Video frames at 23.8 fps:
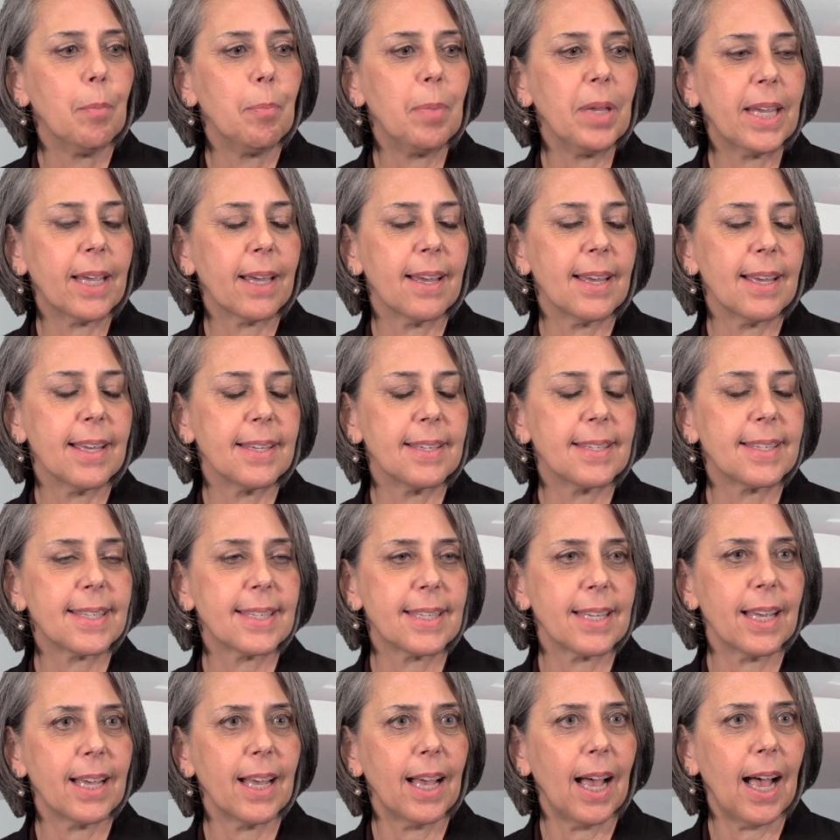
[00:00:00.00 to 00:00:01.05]

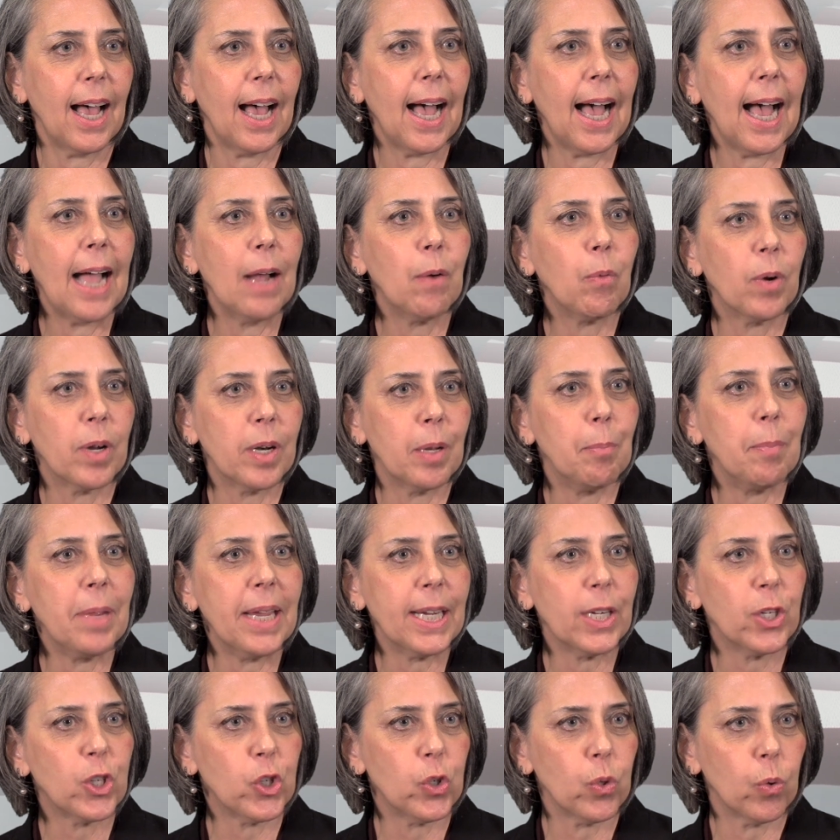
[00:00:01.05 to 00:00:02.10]
because I want to
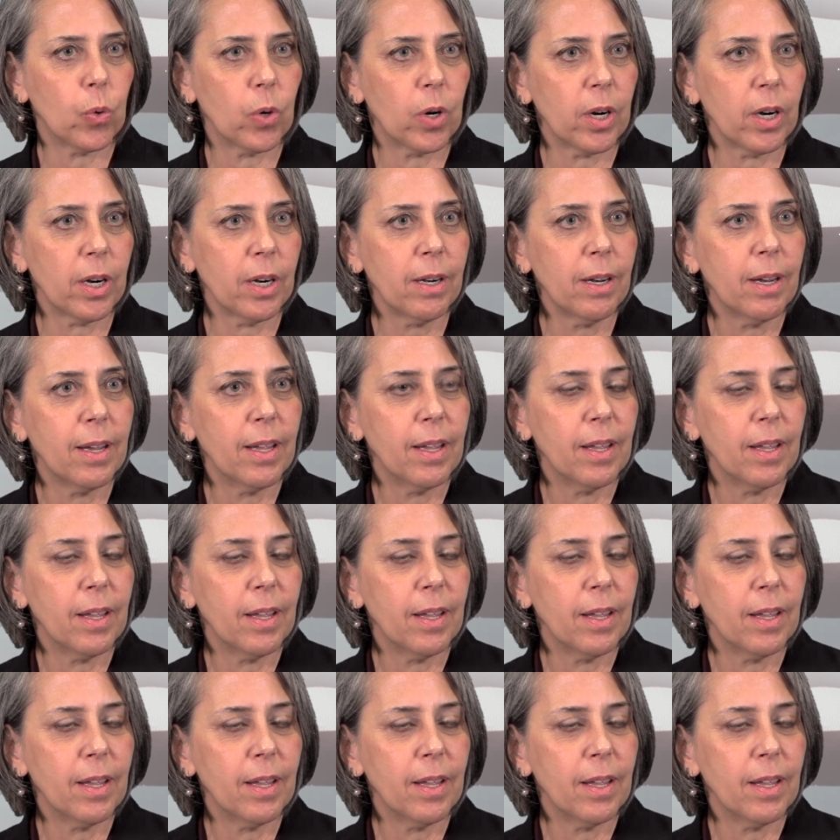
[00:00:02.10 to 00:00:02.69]
make sure